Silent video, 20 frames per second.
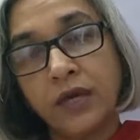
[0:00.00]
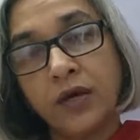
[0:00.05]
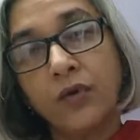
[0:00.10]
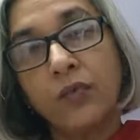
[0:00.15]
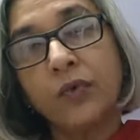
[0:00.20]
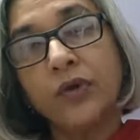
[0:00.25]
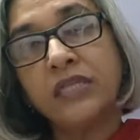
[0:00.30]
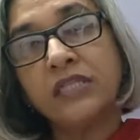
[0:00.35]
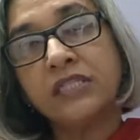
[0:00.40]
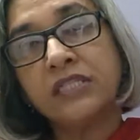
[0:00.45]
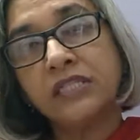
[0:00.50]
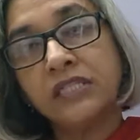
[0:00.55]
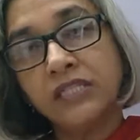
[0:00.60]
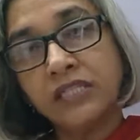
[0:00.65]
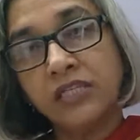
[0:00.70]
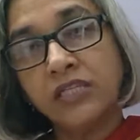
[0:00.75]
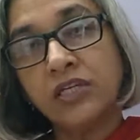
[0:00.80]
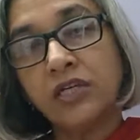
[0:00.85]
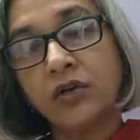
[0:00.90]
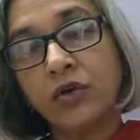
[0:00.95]

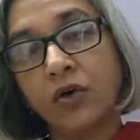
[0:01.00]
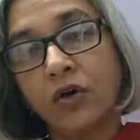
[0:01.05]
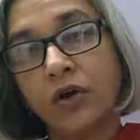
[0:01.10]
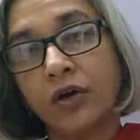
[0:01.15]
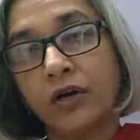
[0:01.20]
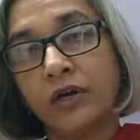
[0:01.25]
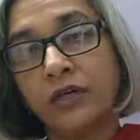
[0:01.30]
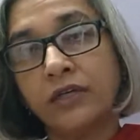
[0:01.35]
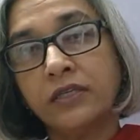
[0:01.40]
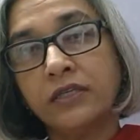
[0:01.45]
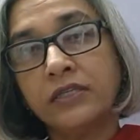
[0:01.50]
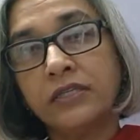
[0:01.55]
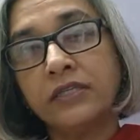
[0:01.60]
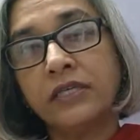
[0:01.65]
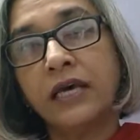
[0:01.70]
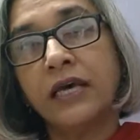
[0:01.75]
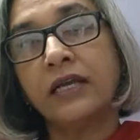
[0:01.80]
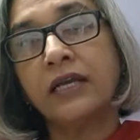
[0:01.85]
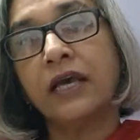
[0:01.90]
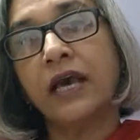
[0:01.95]
vestigial organs,
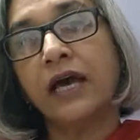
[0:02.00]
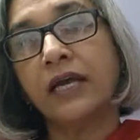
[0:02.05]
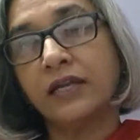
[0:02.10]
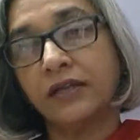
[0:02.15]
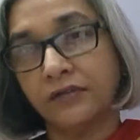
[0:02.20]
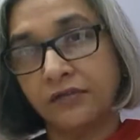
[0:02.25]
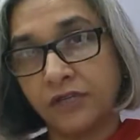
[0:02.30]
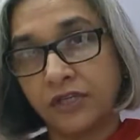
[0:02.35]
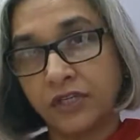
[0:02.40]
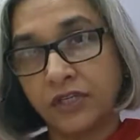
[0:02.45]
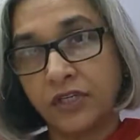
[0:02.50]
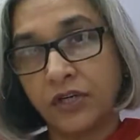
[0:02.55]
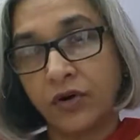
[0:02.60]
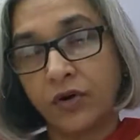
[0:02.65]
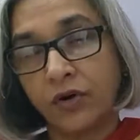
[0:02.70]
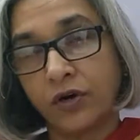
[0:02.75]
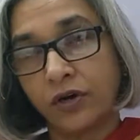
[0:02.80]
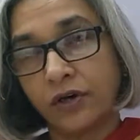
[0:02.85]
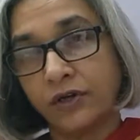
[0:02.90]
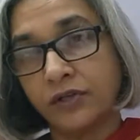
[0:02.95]
and atavistic
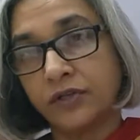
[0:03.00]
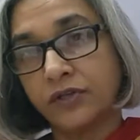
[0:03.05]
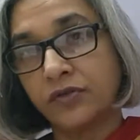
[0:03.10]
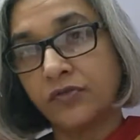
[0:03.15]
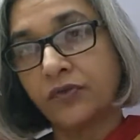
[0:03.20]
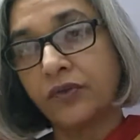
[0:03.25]
organs.